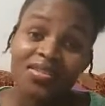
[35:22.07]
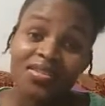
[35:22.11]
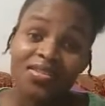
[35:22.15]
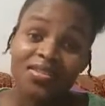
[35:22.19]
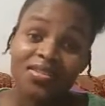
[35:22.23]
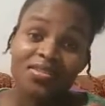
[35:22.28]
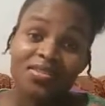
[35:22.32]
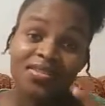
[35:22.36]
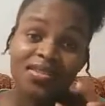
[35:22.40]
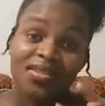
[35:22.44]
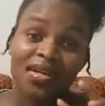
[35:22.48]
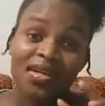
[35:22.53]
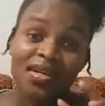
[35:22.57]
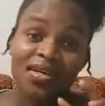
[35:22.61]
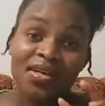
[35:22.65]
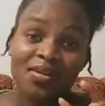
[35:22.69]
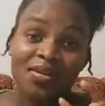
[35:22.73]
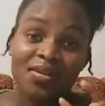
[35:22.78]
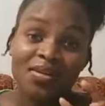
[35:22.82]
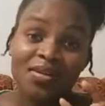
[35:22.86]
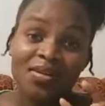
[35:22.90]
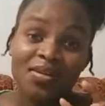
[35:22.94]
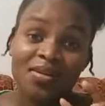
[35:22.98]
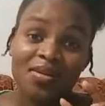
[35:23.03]
the
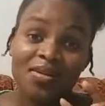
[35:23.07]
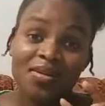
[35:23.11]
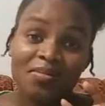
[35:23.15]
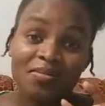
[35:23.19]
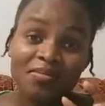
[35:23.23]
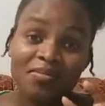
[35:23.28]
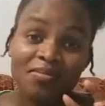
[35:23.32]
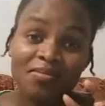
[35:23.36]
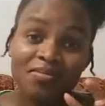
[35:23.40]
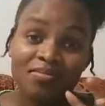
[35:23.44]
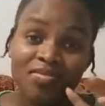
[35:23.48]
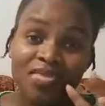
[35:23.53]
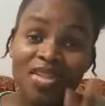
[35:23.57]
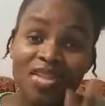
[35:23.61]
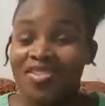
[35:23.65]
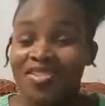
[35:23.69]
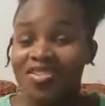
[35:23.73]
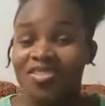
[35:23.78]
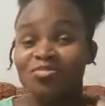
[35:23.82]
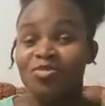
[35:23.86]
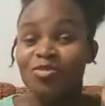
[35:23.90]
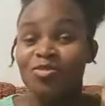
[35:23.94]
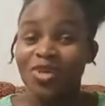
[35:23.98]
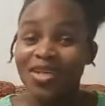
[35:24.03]
Lord just
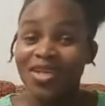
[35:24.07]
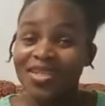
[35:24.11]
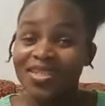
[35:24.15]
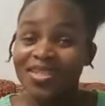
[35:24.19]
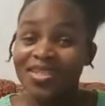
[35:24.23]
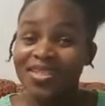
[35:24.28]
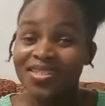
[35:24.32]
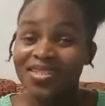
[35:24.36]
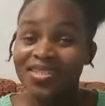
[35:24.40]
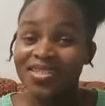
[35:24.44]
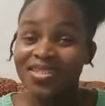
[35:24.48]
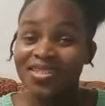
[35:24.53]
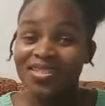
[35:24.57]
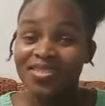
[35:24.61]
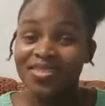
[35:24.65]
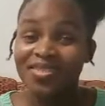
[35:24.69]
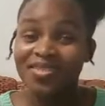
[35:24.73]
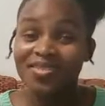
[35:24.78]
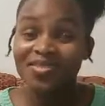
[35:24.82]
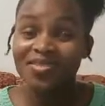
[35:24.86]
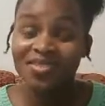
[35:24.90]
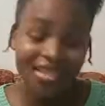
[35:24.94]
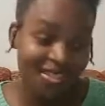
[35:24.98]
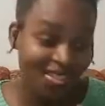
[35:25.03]
work it out that the
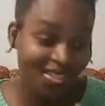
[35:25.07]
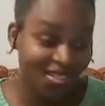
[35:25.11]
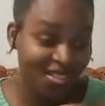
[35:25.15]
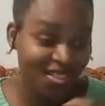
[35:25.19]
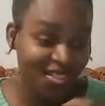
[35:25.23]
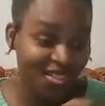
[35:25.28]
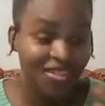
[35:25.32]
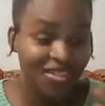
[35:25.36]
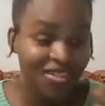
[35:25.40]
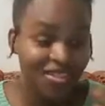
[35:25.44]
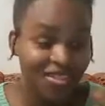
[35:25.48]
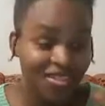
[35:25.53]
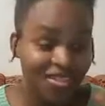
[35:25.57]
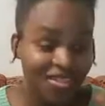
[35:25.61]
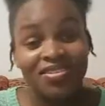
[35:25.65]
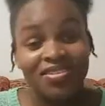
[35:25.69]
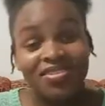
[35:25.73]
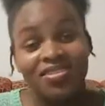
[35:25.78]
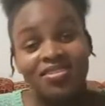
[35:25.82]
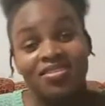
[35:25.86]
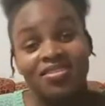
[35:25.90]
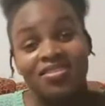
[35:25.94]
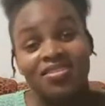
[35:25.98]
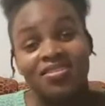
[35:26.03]
doctor
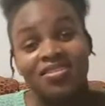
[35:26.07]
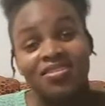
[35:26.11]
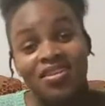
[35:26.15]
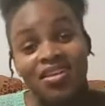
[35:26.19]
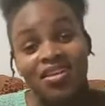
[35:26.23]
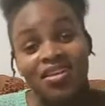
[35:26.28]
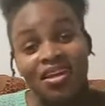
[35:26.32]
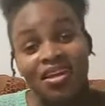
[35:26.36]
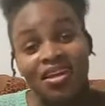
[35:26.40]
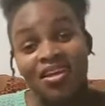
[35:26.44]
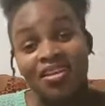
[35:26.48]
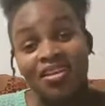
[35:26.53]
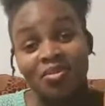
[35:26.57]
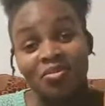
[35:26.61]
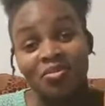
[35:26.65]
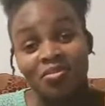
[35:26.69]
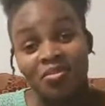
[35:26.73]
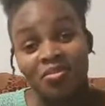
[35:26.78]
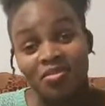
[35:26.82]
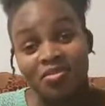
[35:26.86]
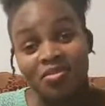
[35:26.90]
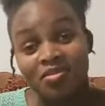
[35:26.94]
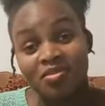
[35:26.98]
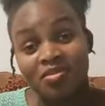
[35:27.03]
ended up
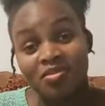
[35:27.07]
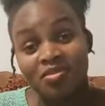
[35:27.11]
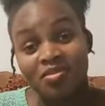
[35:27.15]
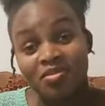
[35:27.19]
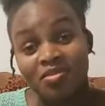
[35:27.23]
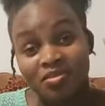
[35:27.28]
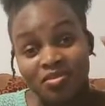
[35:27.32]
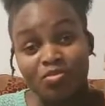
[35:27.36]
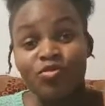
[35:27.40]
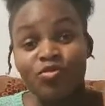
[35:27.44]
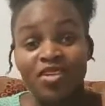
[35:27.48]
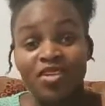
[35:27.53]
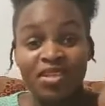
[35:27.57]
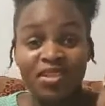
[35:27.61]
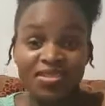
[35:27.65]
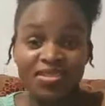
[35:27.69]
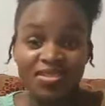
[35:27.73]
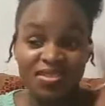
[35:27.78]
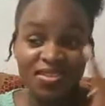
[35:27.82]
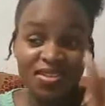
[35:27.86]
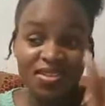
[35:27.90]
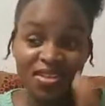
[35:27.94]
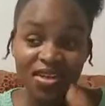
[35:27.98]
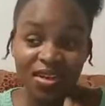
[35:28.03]
removing the
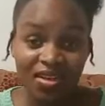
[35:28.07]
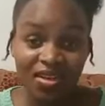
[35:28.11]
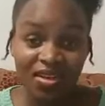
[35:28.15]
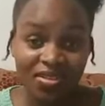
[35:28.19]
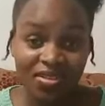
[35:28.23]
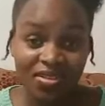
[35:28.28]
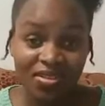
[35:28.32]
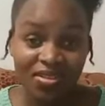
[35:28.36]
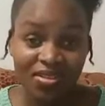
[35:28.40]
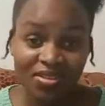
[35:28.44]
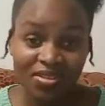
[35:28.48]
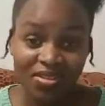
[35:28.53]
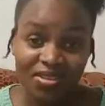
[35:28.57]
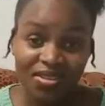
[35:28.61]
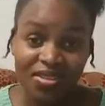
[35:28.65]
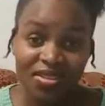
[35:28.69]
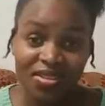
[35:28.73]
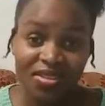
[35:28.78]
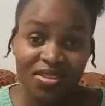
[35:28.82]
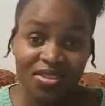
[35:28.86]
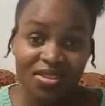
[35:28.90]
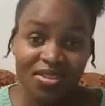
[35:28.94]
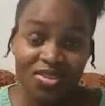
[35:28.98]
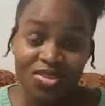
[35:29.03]
cerclage.
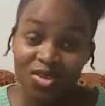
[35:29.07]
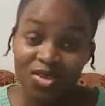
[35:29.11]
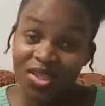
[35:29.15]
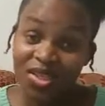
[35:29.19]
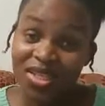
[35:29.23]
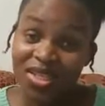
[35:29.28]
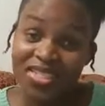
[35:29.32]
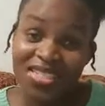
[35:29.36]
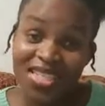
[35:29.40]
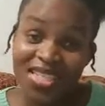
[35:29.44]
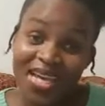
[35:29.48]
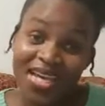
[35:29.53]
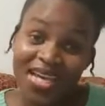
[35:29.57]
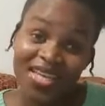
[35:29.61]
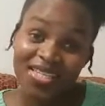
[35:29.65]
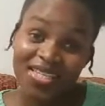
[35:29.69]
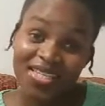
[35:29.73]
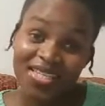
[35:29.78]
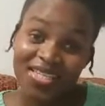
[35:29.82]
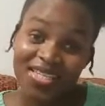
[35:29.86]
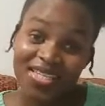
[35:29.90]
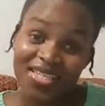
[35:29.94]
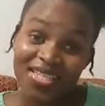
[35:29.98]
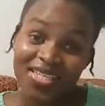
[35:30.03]
So it's like
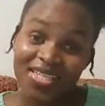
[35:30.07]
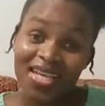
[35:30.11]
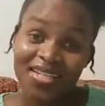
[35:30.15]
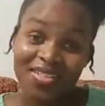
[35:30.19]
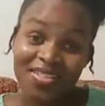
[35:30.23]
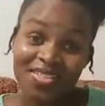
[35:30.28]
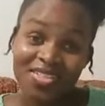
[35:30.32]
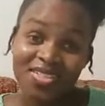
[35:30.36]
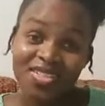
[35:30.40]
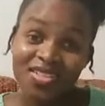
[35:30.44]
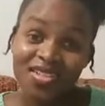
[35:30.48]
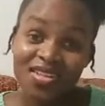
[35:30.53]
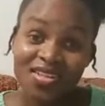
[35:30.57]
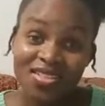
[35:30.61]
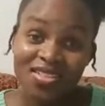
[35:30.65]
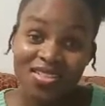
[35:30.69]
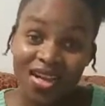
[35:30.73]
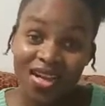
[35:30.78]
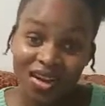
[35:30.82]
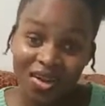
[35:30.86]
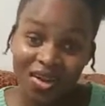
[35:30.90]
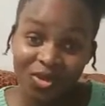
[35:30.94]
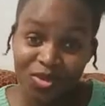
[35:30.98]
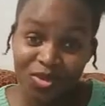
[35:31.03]
that cerclage
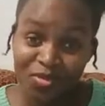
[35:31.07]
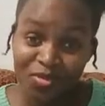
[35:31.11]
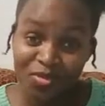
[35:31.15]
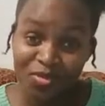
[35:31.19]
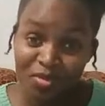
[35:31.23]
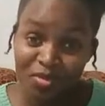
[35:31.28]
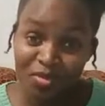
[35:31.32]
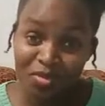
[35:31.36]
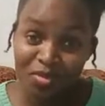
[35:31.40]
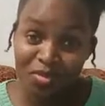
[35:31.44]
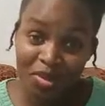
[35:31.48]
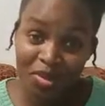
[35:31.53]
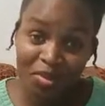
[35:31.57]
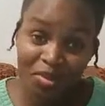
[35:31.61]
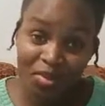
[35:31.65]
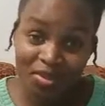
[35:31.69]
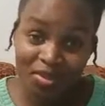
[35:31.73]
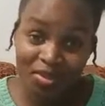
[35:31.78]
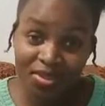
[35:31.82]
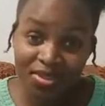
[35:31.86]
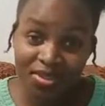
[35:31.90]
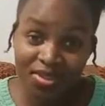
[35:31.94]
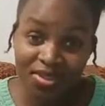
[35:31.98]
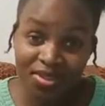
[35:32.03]
that couldn't be
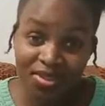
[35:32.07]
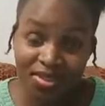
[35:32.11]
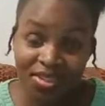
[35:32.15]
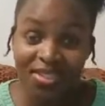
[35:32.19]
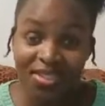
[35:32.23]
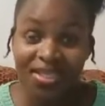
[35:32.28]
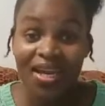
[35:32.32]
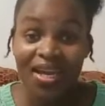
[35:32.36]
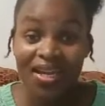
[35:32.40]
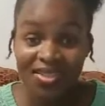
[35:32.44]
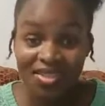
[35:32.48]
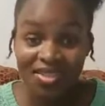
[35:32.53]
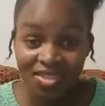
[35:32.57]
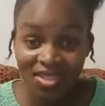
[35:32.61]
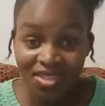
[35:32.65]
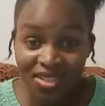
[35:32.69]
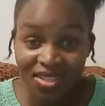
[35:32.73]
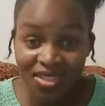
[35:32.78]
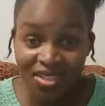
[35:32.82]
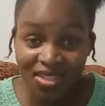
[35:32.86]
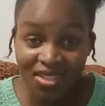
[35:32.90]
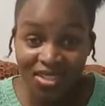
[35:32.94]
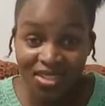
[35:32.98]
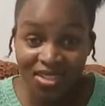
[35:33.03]
pulled, they
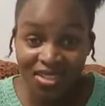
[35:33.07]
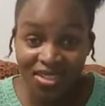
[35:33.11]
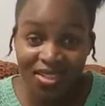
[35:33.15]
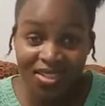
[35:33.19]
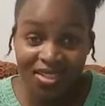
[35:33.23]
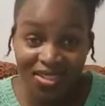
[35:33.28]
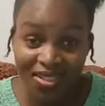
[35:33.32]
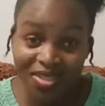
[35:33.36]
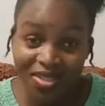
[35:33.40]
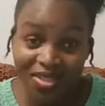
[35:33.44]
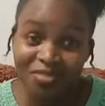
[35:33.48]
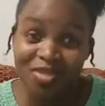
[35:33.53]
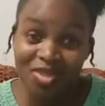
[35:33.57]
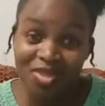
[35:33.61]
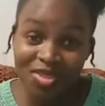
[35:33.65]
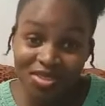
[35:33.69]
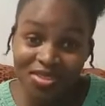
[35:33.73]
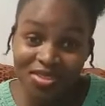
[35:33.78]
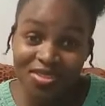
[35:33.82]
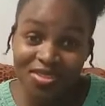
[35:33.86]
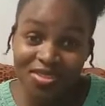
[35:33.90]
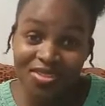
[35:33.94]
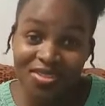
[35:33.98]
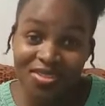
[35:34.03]
actually him just
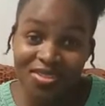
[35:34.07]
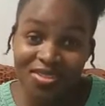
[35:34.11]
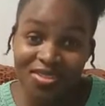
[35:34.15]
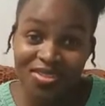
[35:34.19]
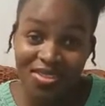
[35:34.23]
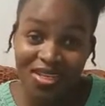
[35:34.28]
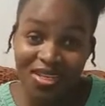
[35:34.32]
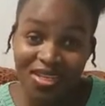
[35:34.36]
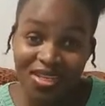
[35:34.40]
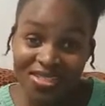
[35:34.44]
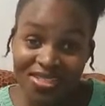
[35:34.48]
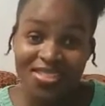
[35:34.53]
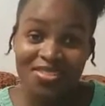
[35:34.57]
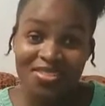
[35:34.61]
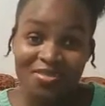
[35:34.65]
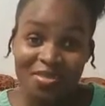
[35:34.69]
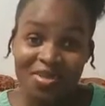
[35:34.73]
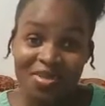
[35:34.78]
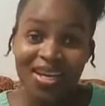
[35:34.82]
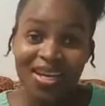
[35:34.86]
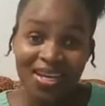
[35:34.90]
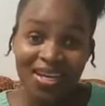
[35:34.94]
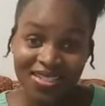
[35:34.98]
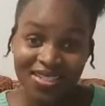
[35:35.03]
assessed me
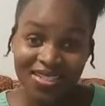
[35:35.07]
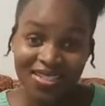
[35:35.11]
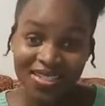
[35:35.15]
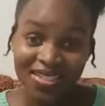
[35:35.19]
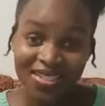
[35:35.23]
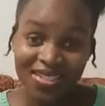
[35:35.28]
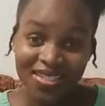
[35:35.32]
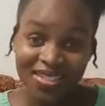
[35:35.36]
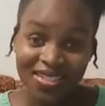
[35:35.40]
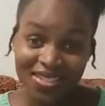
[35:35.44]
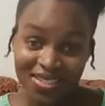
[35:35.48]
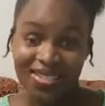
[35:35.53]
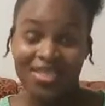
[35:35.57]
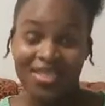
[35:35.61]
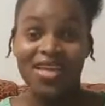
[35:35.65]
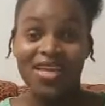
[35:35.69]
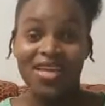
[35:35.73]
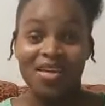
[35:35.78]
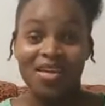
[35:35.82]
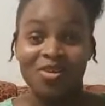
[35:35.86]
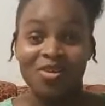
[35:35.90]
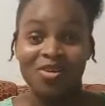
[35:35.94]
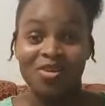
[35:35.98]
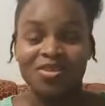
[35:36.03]
and it came out.